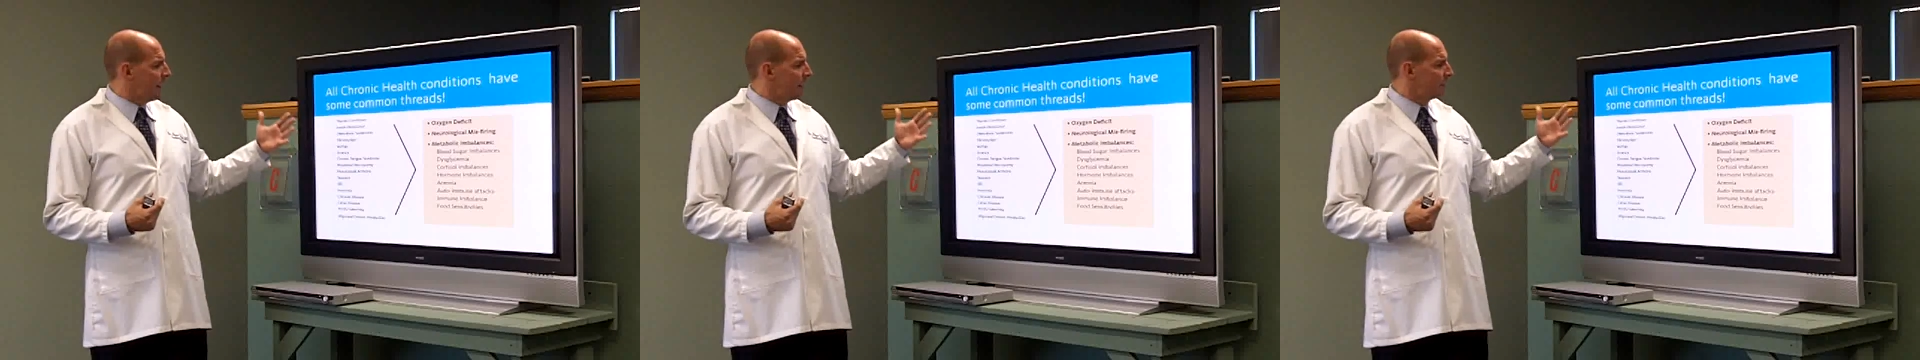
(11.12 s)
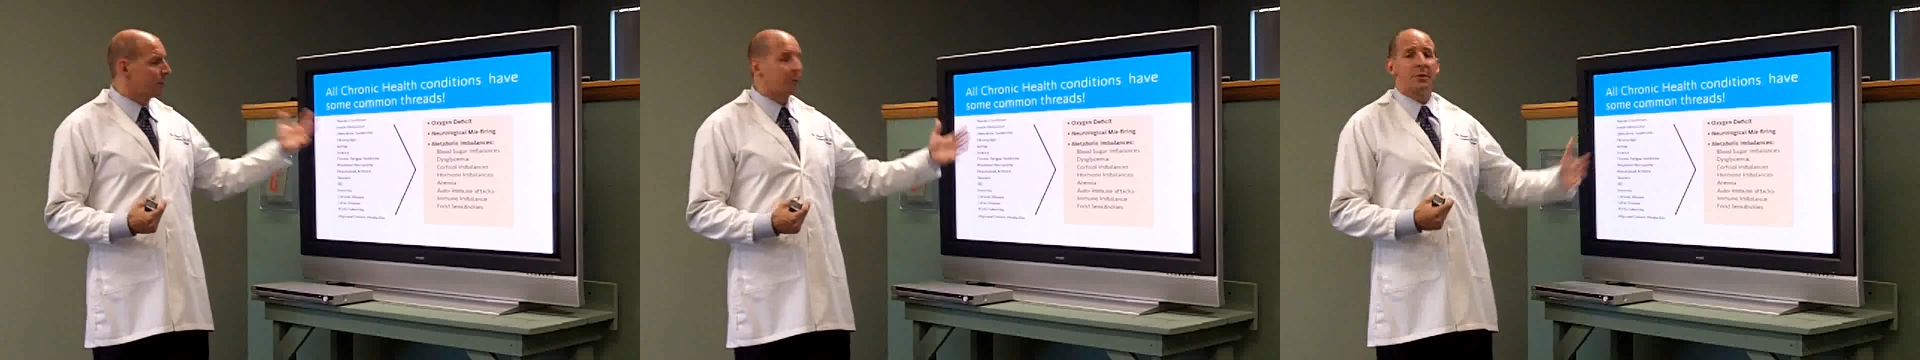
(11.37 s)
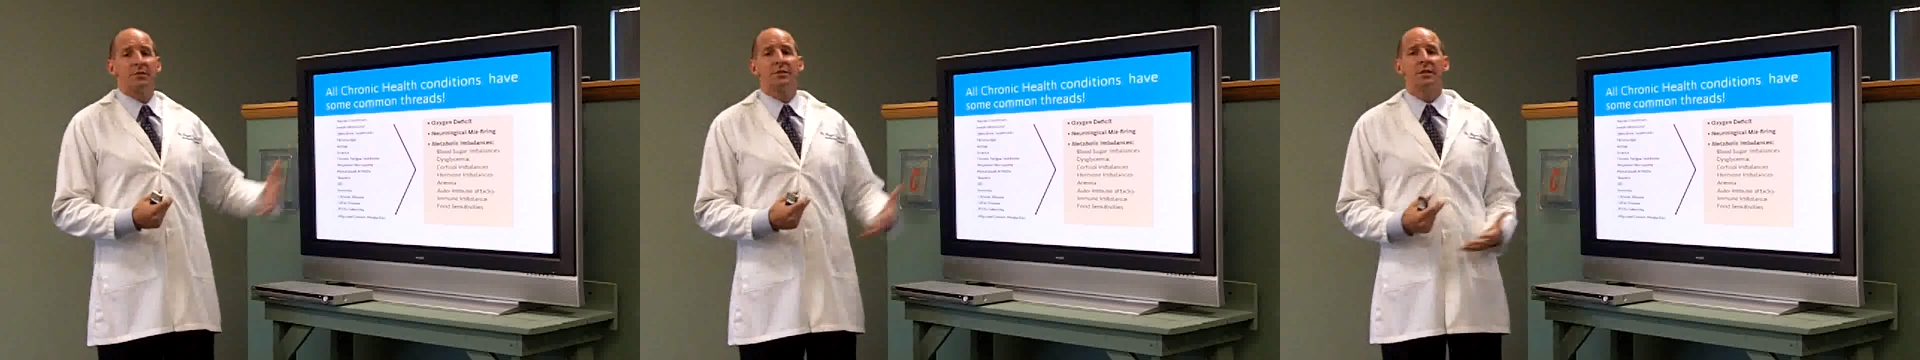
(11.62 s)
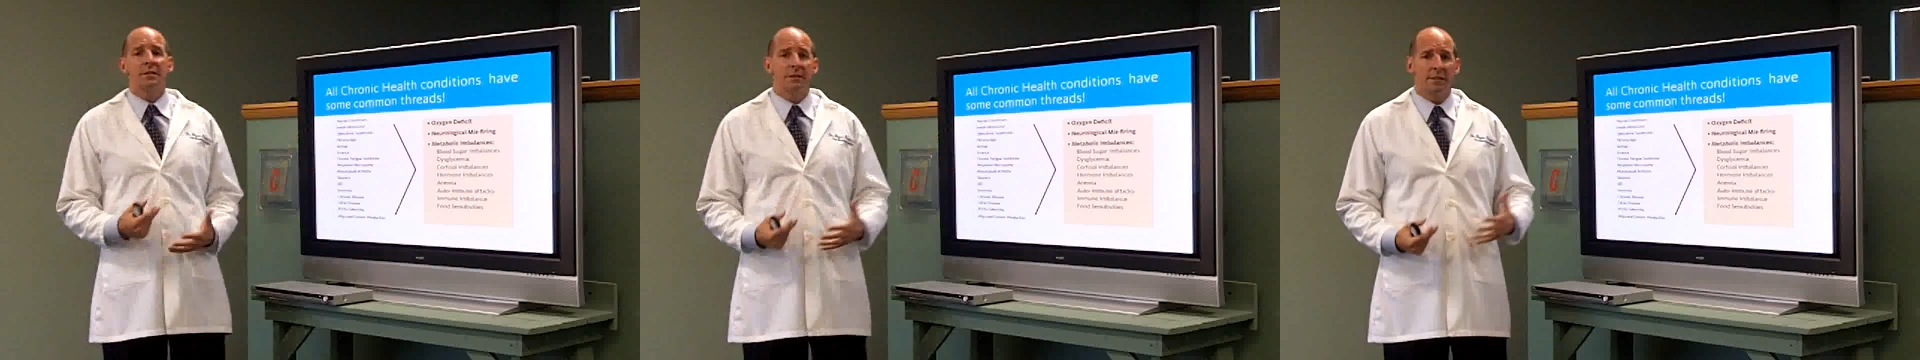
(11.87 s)
insulin
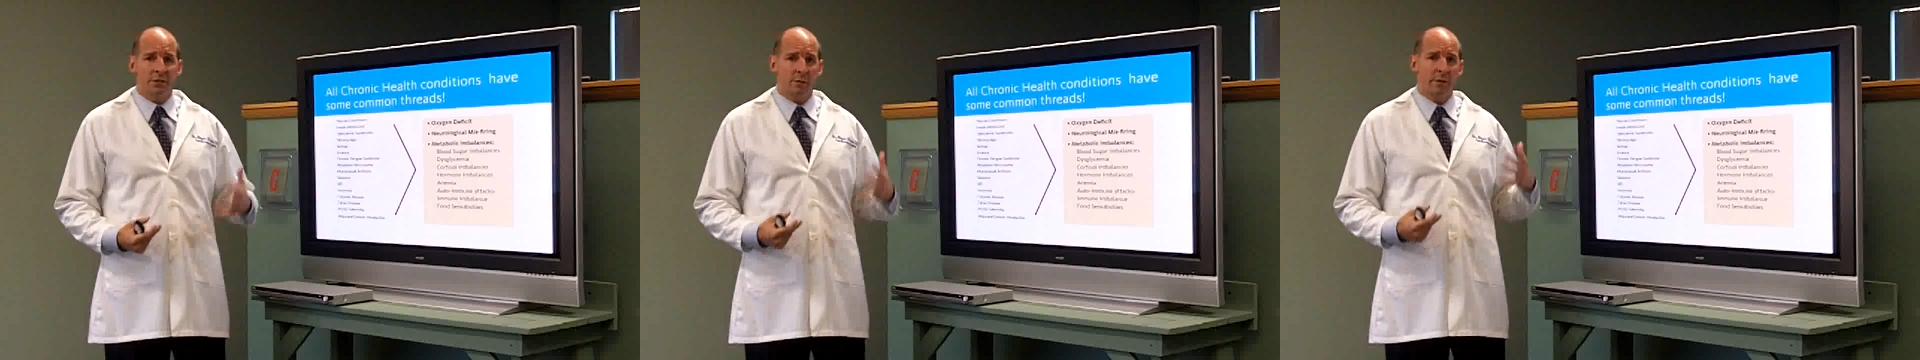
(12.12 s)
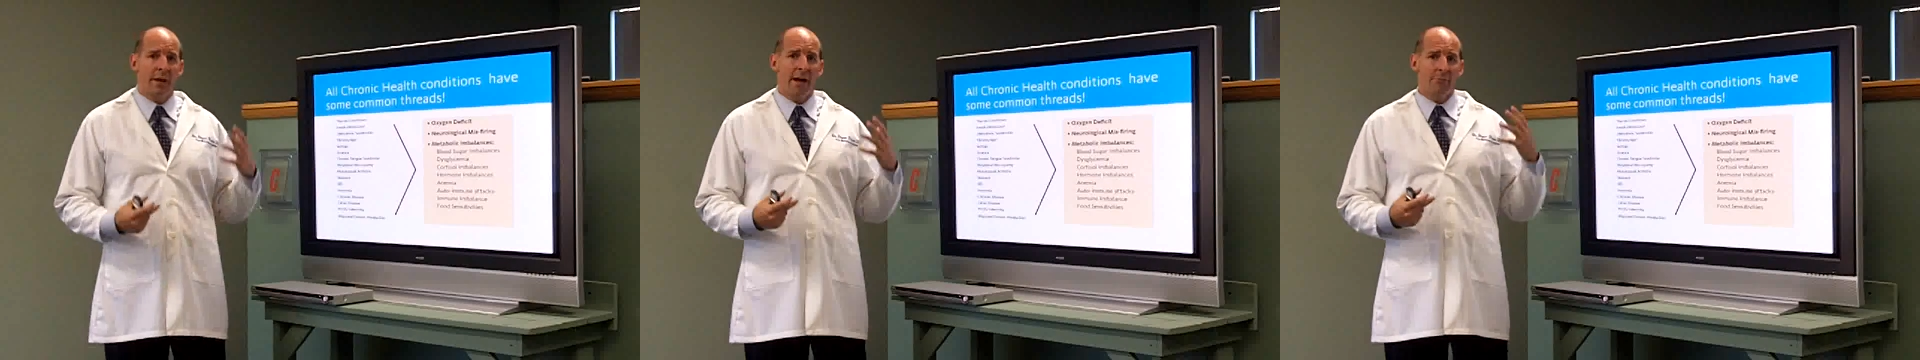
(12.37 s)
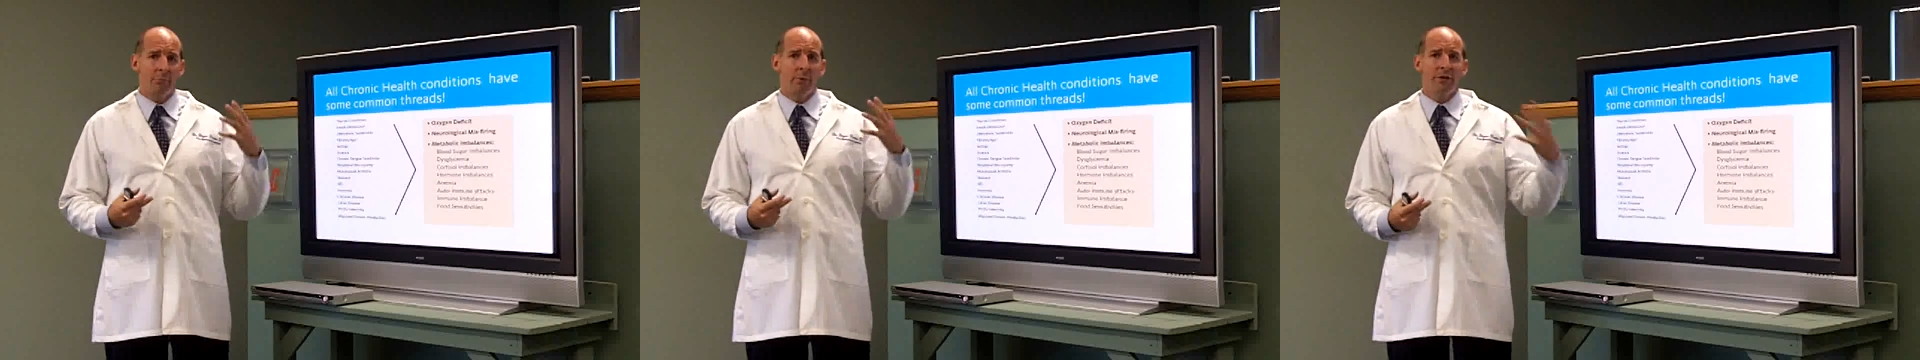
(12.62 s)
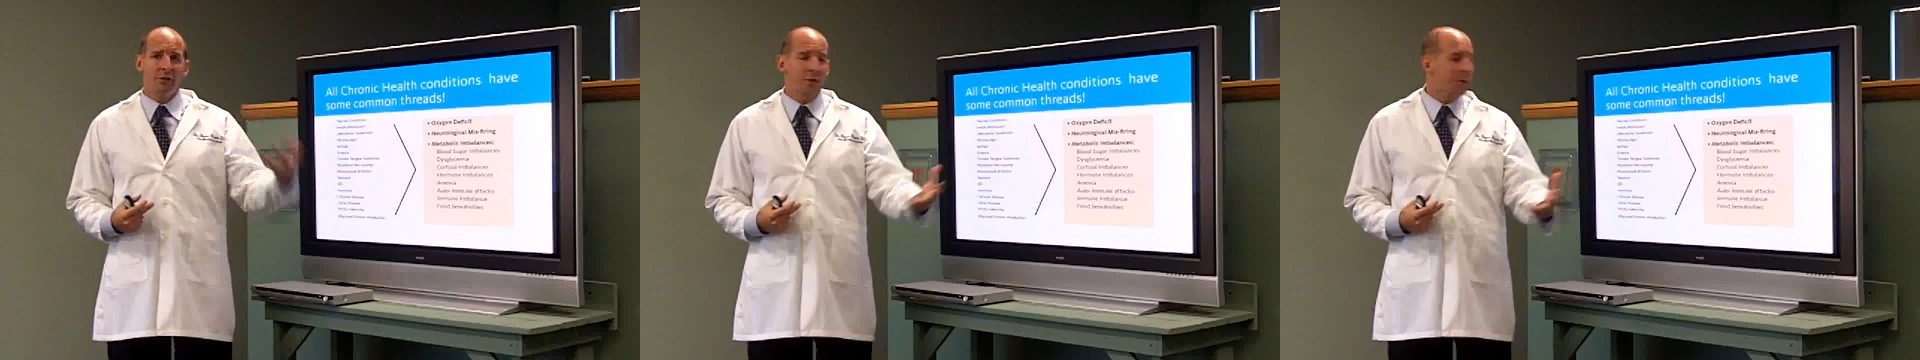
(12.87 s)
resistance, where you have
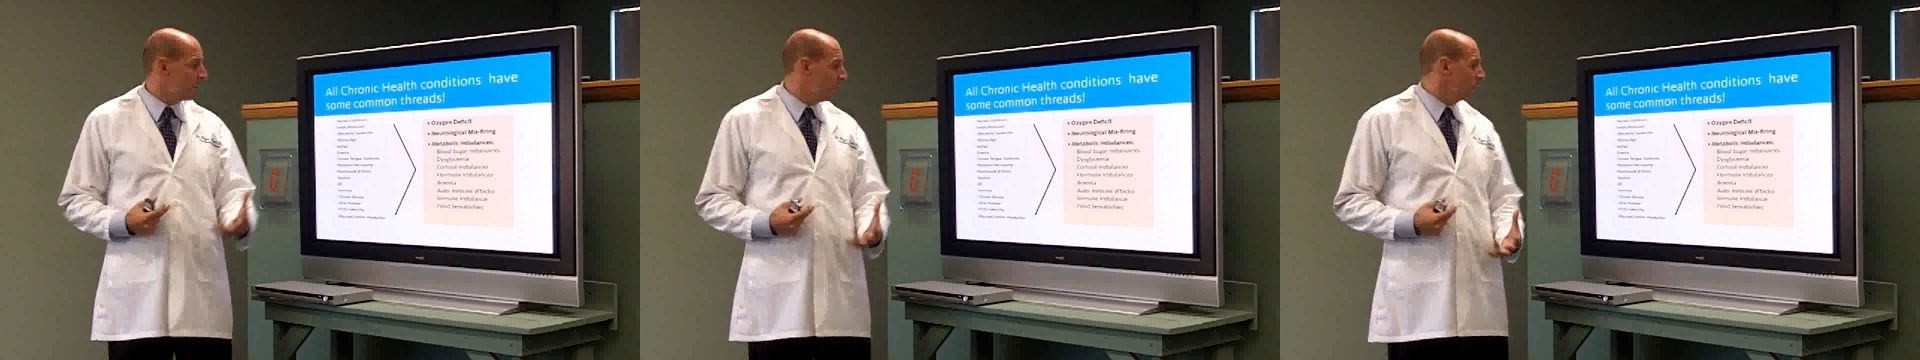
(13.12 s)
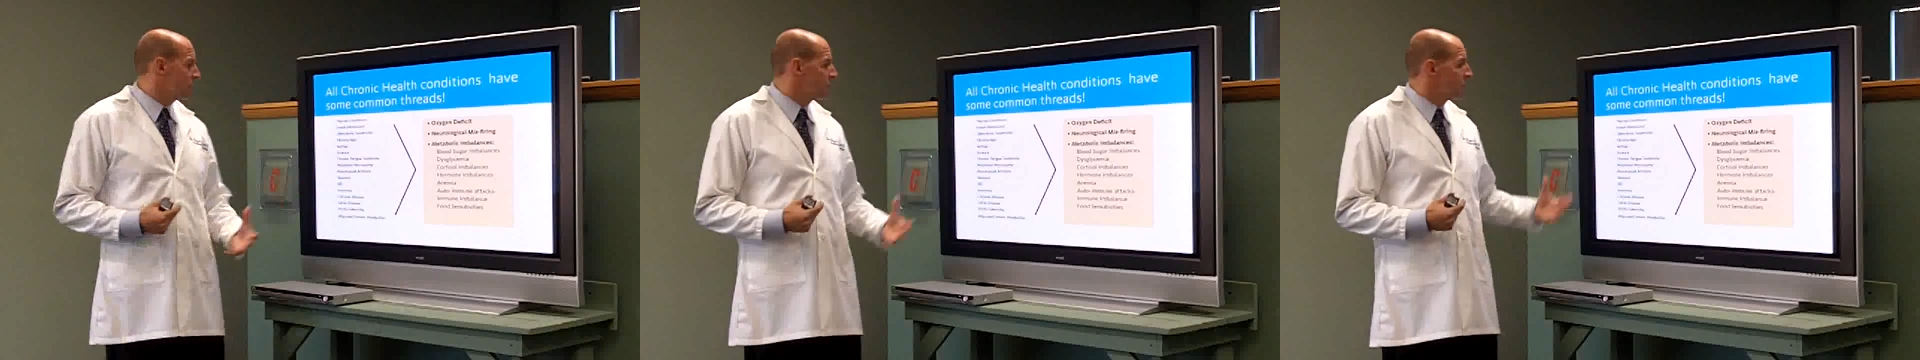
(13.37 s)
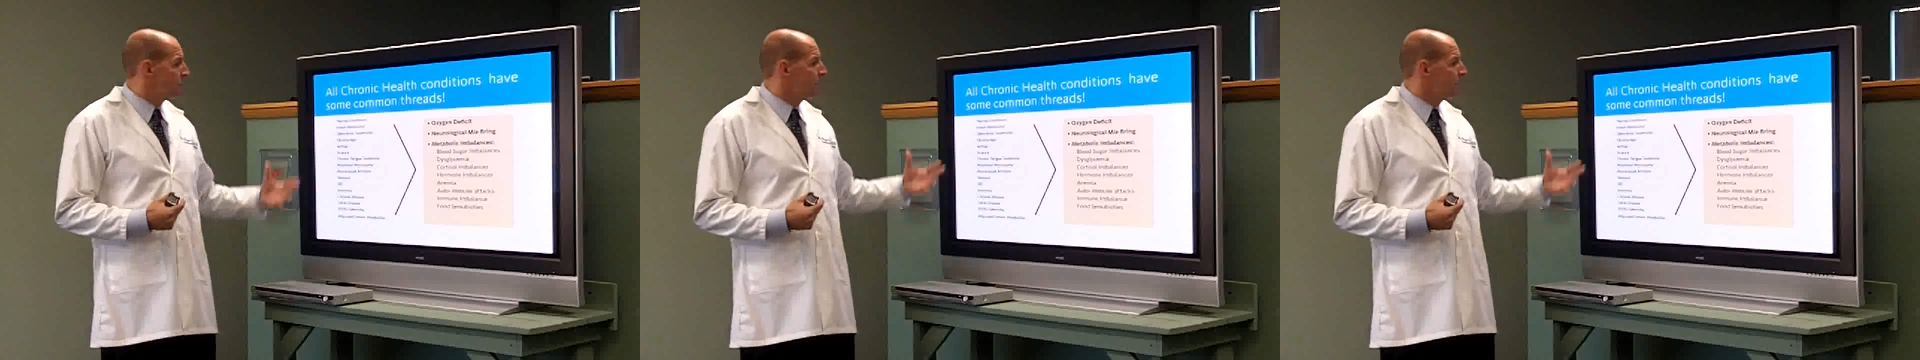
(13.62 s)
blood sugar issues.